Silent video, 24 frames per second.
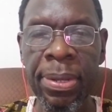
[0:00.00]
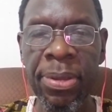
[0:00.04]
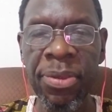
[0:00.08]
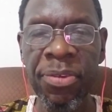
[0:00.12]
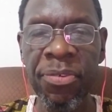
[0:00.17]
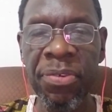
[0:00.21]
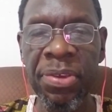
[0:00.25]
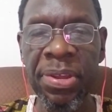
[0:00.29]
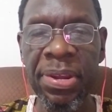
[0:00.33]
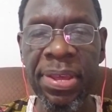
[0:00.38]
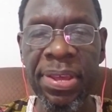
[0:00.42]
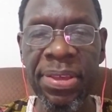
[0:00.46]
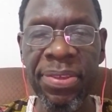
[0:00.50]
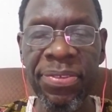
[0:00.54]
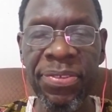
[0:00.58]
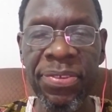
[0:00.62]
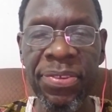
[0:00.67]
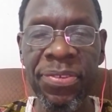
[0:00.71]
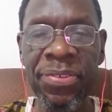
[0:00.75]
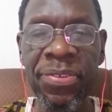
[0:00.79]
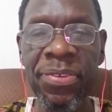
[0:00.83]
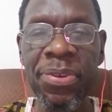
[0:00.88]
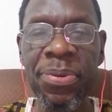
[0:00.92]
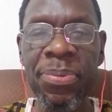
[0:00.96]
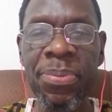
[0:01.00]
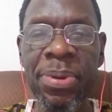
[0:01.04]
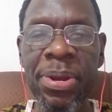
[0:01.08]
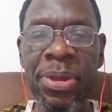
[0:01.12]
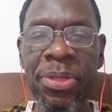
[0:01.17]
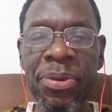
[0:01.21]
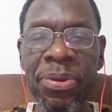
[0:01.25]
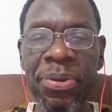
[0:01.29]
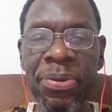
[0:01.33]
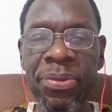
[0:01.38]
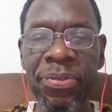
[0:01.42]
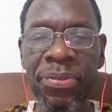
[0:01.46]
Greetings, sisters and
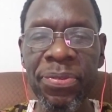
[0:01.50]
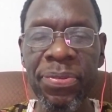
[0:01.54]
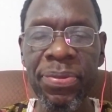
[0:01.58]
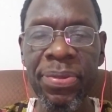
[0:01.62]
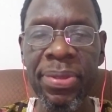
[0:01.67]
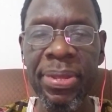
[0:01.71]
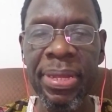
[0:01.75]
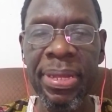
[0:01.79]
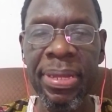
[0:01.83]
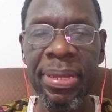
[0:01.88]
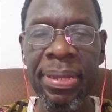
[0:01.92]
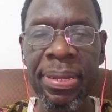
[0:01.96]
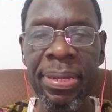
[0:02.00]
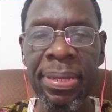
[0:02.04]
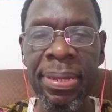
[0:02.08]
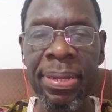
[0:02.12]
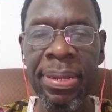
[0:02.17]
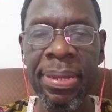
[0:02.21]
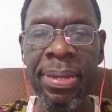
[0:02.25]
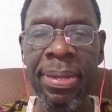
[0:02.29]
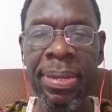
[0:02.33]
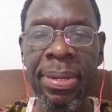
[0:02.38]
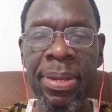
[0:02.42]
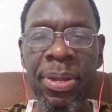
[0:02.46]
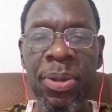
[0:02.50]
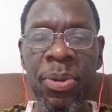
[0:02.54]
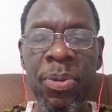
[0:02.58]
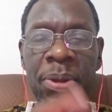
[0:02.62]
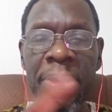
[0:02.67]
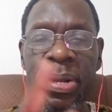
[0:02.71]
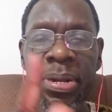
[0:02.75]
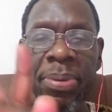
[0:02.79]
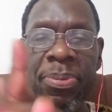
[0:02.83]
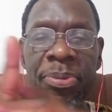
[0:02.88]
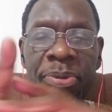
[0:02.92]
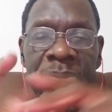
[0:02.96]
brothers.
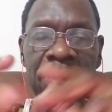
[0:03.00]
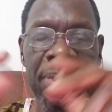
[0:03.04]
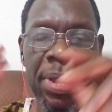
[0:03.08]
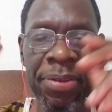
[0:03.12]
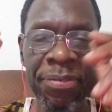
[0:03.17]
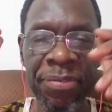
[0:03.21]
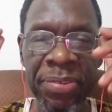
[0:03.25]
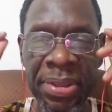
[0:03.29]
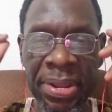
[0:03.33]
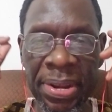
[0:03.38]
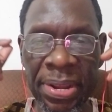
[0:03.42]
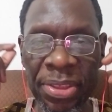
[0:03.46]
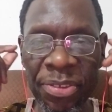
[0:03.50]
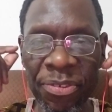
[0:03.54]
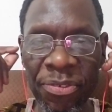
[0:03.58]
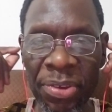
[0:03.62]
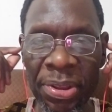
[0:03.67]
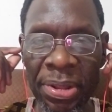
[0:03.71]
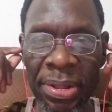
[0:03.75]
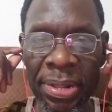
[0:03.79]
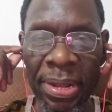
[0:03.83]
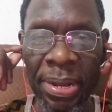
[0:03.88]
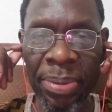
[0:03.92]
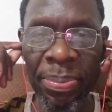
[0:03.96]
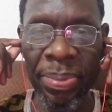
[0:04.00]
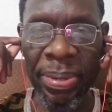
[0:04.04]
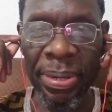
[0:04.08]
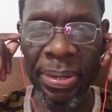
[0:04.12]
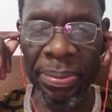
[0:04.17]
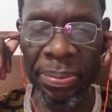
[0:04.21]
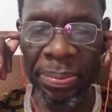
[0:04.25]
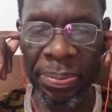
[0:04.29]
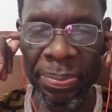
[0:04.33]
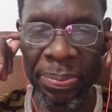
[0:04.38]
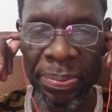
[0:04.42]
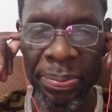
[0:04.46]
Welcome to African History Club.
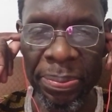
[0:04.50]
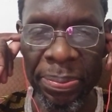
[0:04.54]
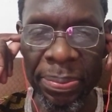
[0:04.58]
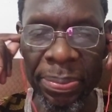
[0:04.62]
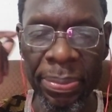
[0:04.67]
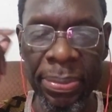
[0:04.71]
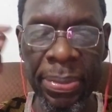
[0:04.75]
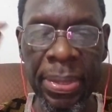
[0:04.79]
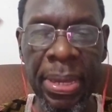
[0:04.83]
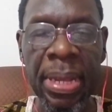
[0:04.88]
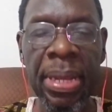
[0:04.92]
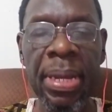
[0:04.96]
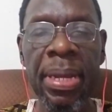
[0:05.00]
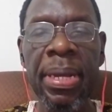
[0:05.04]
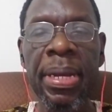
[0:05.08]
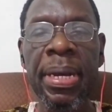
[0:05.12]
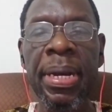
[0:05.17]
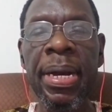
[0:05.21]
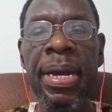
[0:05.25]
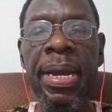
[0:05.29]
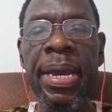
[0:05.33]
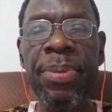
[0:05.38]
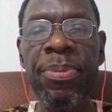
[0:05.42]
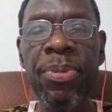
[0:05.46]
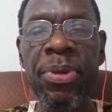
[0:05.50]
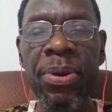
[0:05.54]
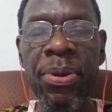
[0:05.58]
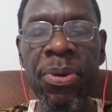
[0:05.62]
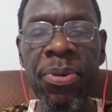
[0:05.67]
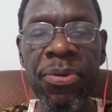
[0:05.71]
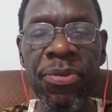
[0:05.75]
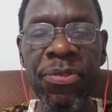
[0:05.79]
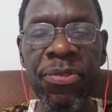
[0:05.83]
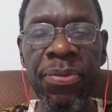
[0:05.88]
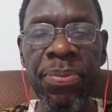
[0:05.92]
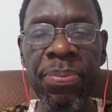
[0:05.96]
I am your
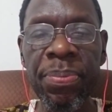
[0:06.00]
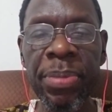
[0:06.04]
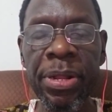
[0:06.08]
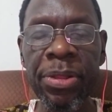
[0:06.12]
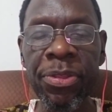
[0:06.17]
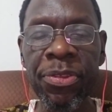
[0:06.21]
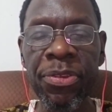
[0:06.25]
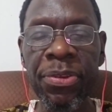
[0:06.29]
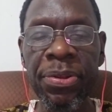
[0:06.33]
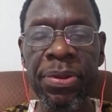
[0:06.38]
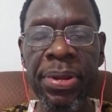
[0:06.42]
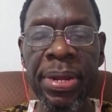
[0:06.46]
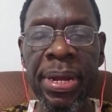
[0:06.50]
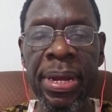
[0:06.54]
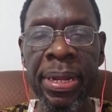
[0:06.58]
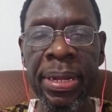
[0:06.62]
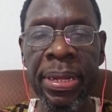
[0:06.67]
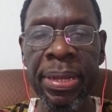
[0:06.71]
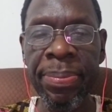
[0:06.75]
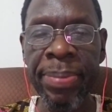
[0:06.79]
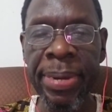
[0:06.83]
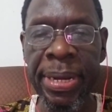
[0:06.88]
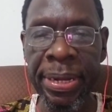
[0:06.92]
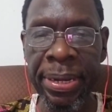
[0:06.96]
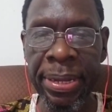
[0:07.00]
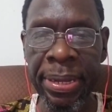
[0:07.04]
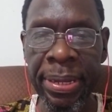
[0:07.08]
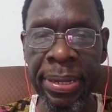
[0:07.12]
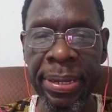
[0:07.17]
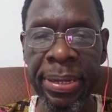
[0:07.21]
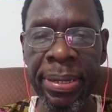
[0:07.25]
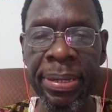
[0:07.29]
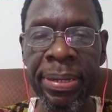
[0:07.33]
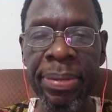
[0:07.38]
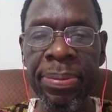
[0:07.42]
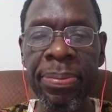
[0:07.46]
host, Milton Alimadi.
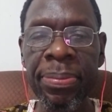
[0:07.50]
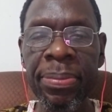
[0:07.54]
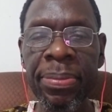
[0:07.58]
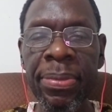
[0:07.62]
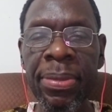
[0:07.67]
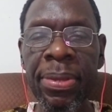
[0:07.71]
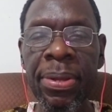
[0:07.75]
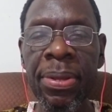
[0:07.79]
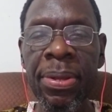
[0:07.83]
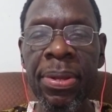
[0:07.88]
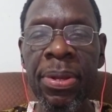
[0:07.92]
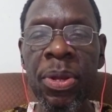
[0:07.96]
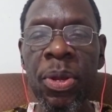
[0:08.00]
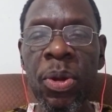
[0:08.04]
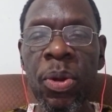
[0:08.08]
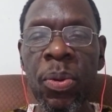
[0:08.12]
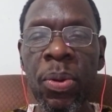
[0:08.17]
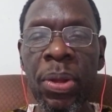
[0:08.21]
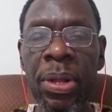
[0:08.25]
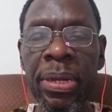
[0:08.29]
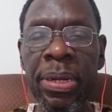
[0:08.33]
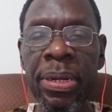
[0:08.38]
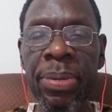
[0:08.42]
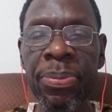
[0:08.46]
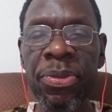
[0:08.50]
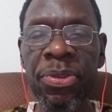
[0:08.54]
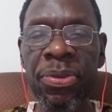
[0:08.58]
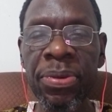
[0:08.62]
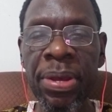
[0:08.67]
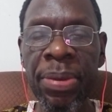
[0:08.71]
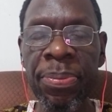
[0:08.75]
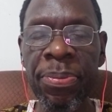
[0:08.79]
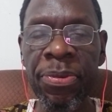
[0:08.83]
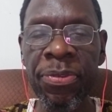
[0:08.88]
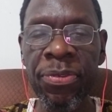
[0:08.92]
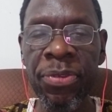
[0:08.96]
Welcome to
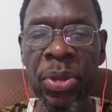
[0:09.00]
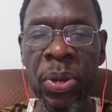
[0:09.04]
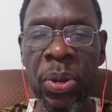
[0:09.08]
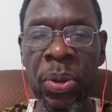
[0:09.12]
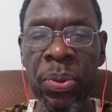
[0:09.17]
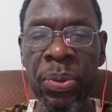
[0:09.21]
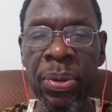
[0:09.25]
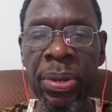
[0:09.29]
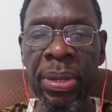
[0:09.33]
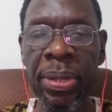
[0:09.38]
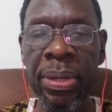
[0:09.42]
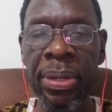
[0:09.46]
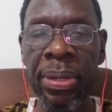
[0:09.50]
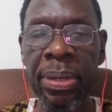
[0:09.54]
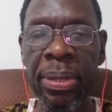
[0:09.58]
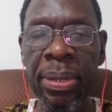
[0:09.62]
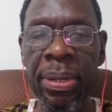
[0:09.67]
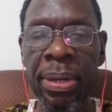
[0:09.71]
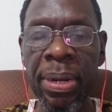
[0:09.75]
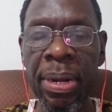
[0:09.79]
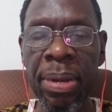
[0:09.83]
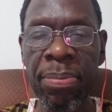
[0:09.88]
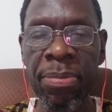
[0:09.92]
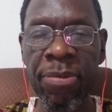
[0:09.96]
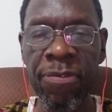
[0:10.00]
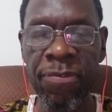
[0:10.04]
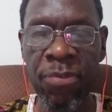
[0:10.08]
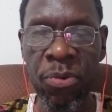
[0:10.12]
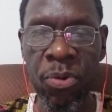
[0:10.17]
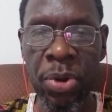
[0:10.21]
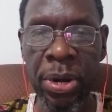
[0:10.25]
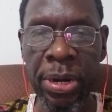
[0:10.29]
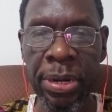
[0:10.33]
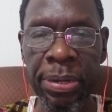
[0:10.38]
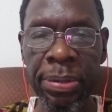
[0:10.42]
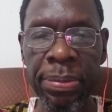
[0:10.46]
episode number
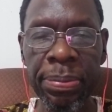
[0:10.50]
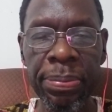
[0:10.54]
4.